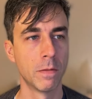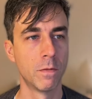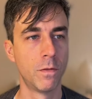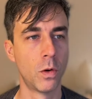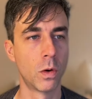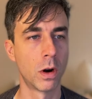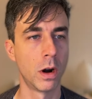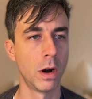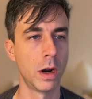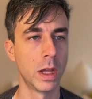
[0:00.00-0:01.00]

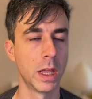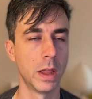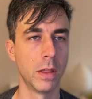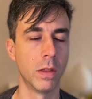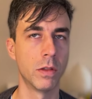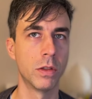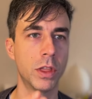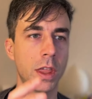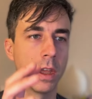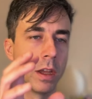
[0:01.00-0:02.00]
for
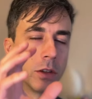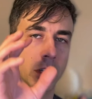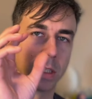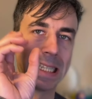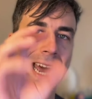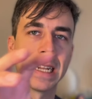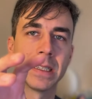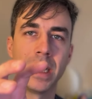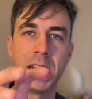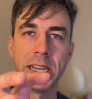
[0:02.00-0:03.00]
there's a
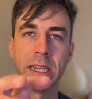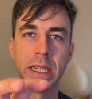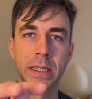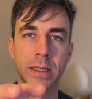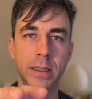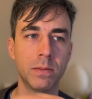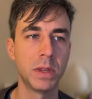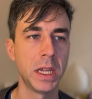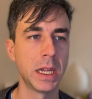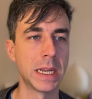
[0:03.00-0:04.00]
status line in
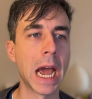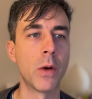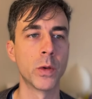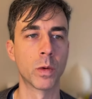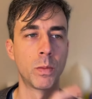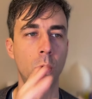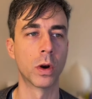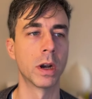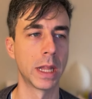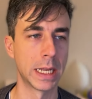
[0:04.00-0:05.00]
Systemd. Now we
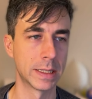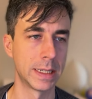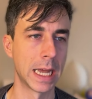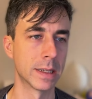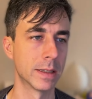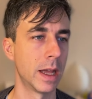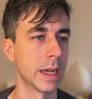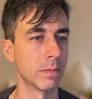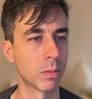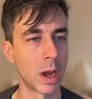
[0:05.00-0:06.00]
report that status
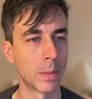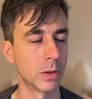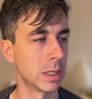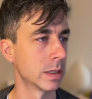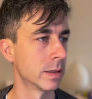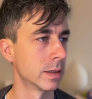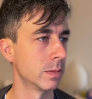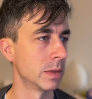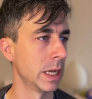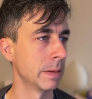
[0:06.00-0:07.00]
line properly to
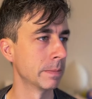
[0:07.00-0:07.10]
Systemd.